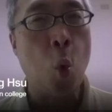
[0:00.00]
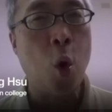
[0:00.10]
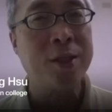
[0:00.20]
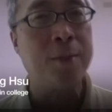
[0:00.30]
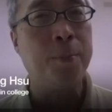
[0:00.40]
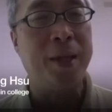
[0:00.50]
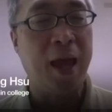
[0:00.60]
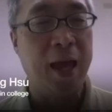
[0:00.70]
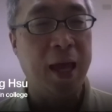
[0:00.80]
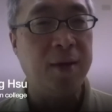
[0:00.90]
wasn't
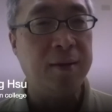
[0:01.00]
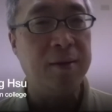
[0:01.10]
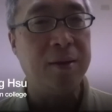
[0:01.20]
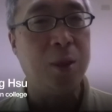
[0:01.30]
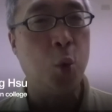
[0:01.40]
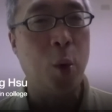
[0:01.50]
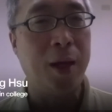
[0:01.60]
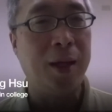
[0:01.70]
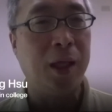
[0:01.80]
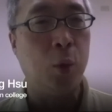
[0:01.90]
behaving the
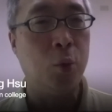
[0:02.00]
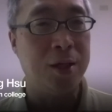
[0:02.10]
way he was